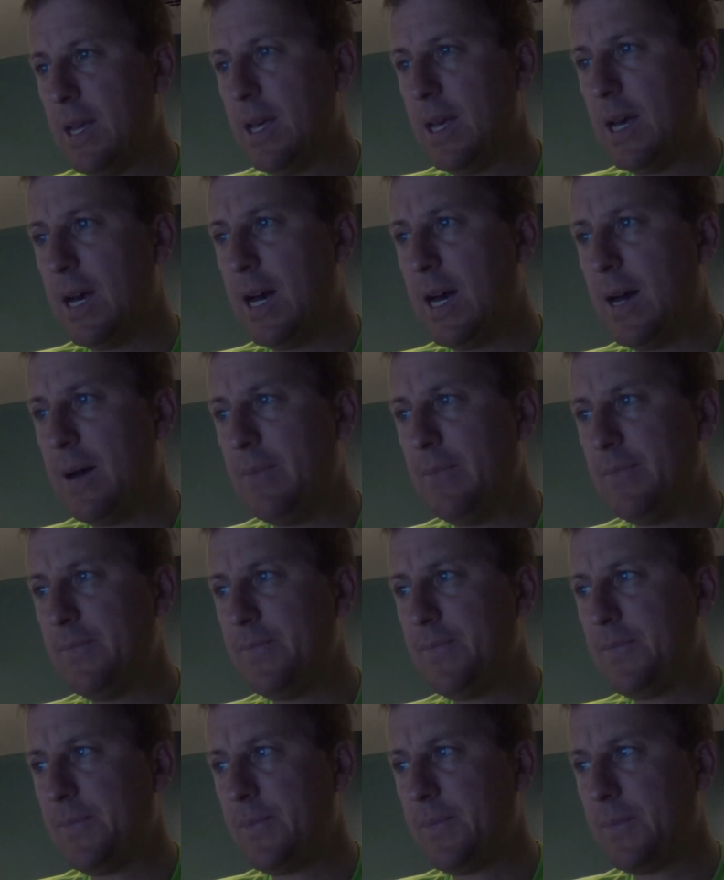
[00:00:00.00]
Um,
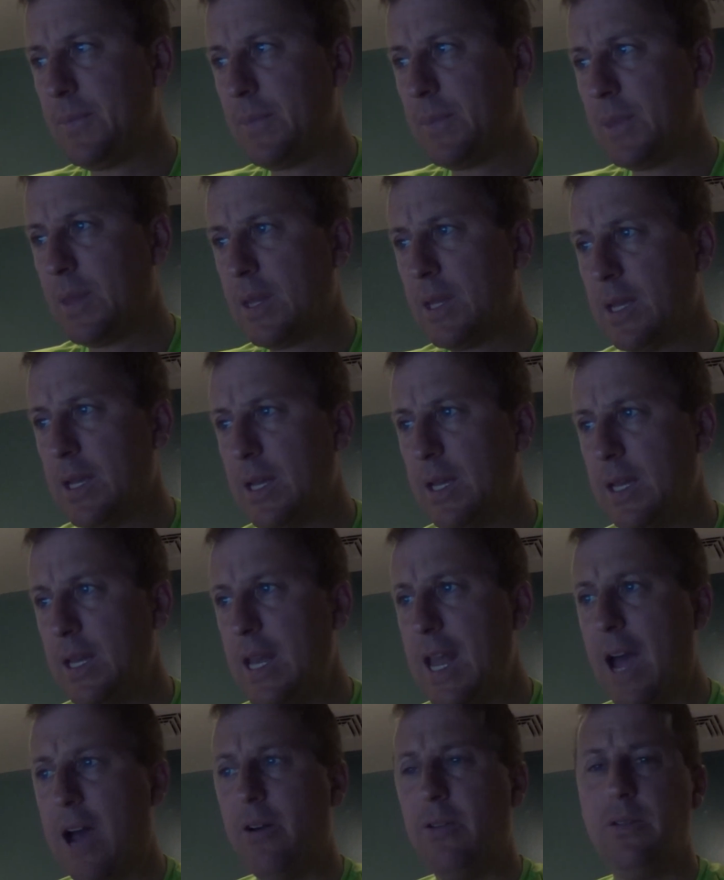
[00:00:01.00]

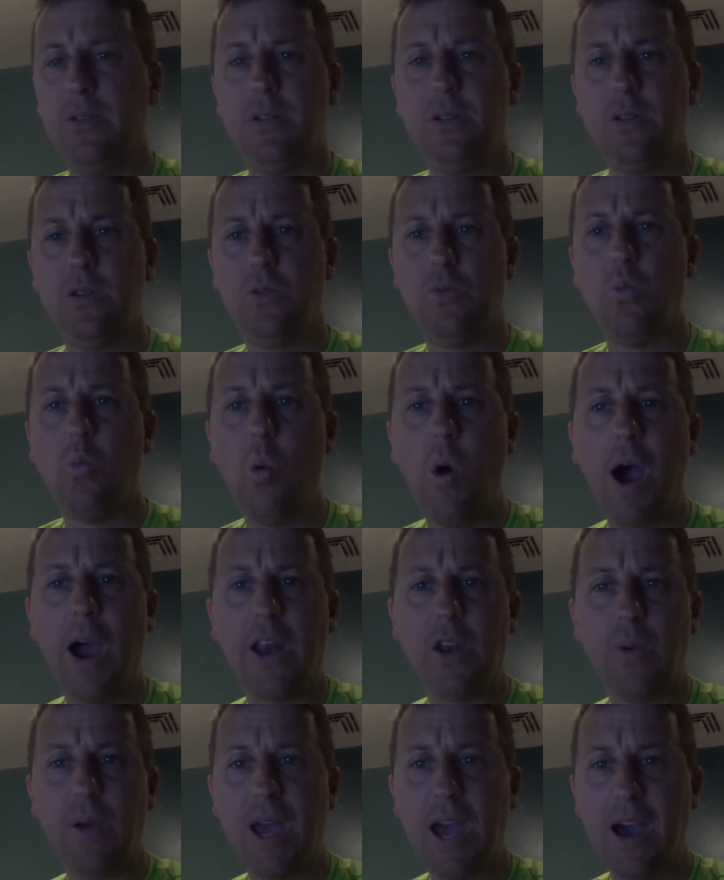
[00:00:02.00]
now,
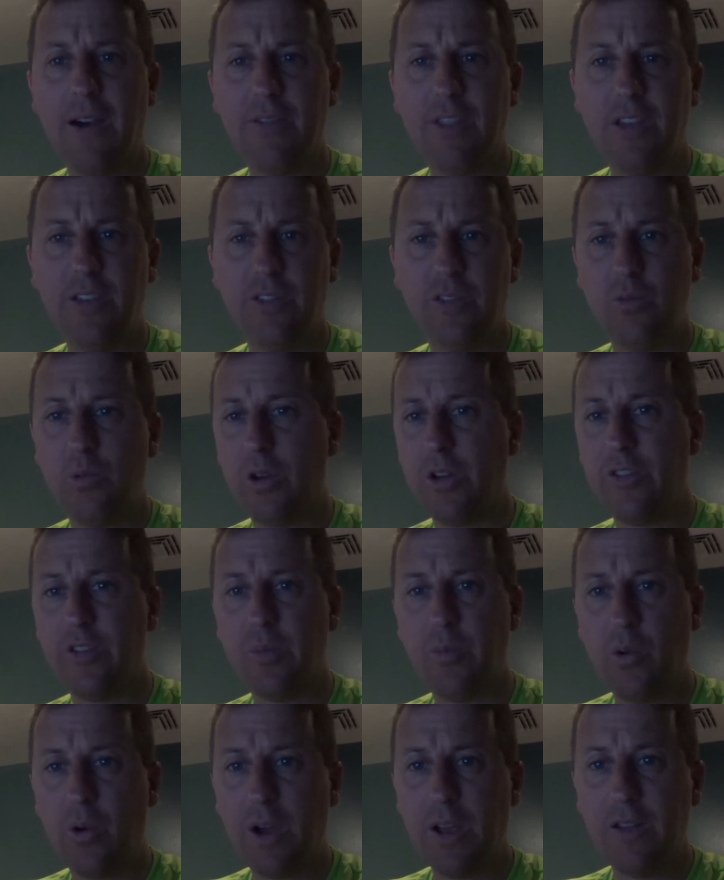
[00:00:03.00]
why do we have this? What is the
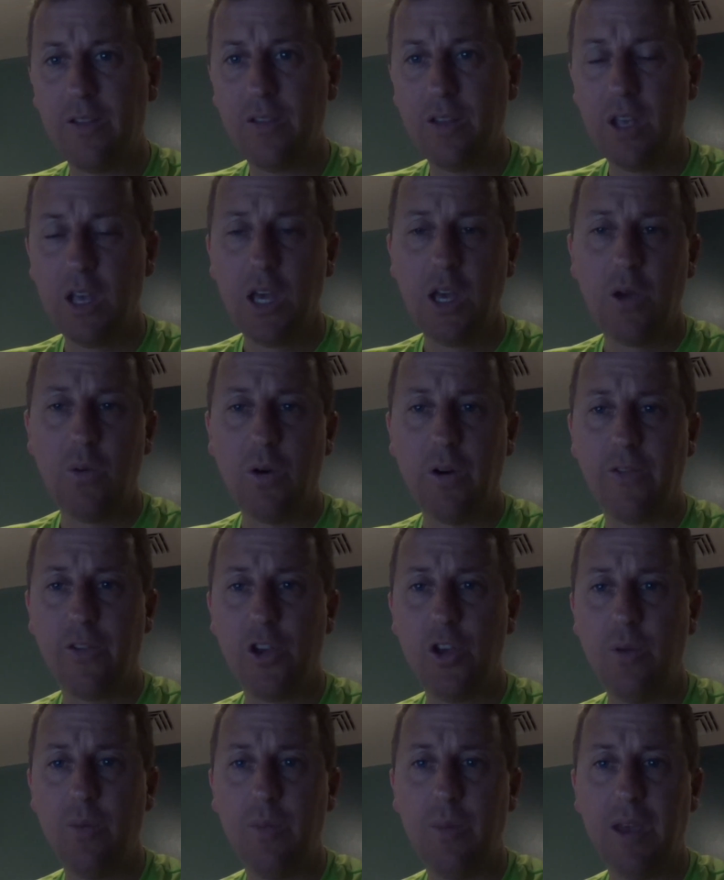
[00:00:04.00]
point? Well, for
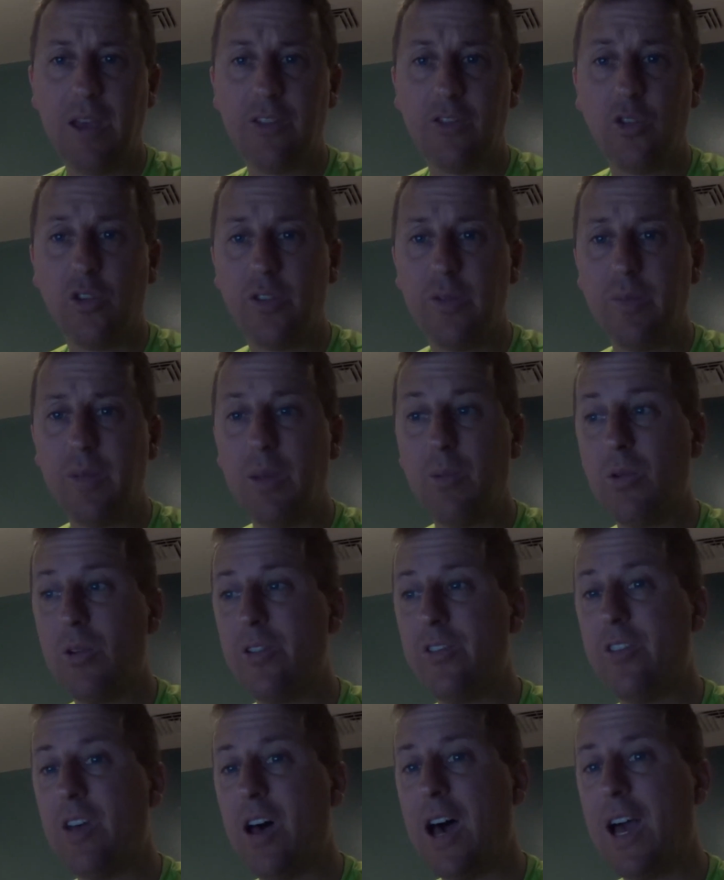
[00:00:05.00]
human beings, ultimately, we're
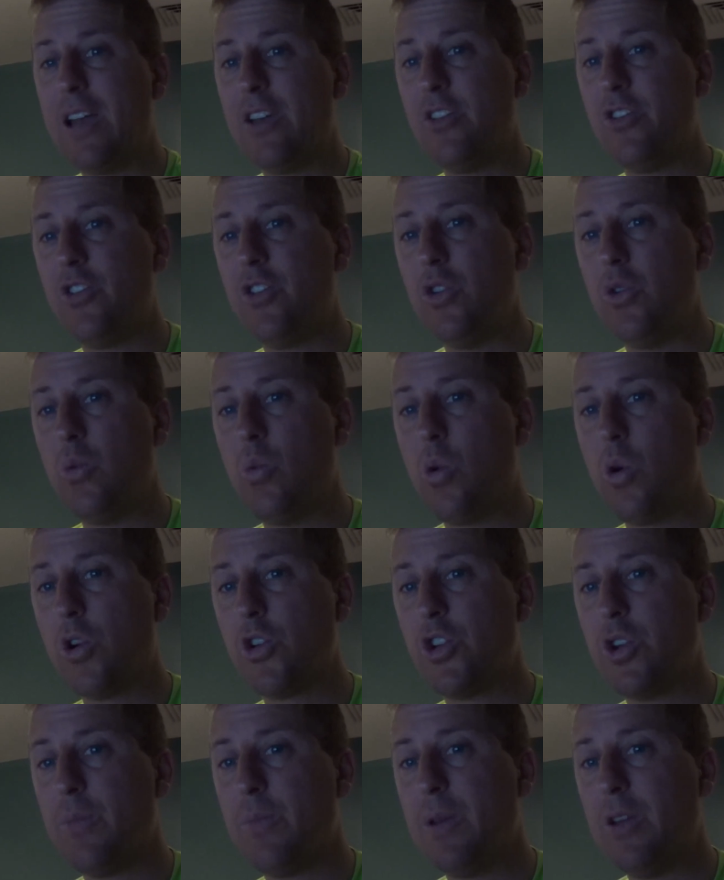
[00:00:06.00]
designed to
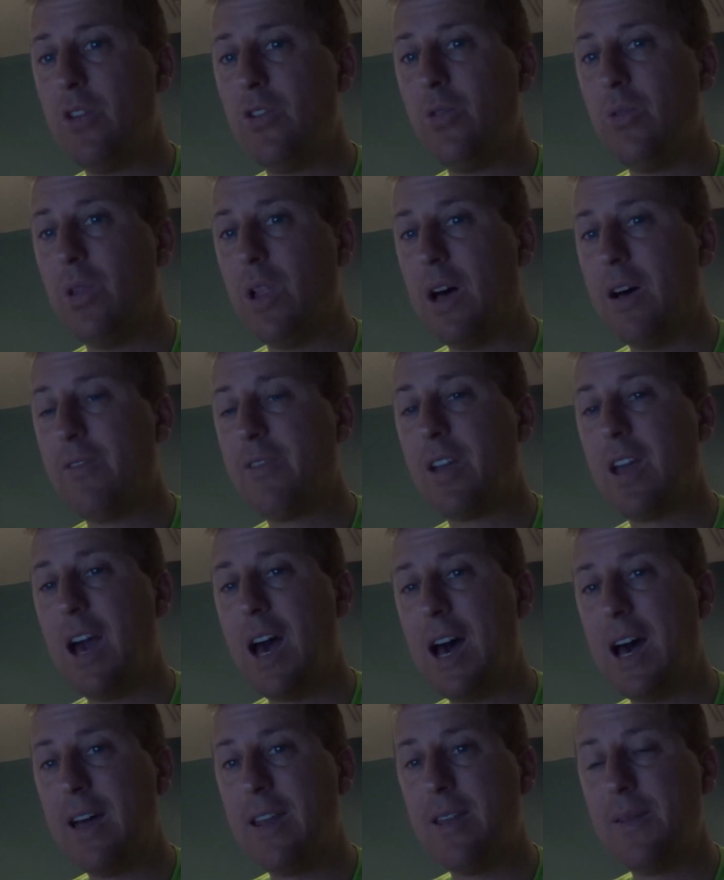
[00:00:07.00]
worship and to love
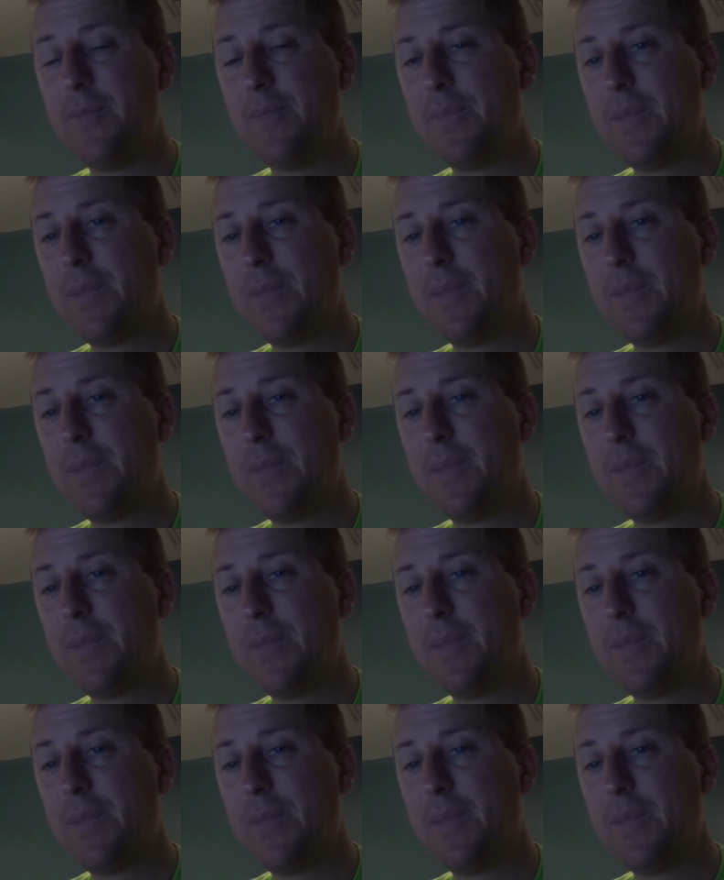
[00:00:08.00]
God.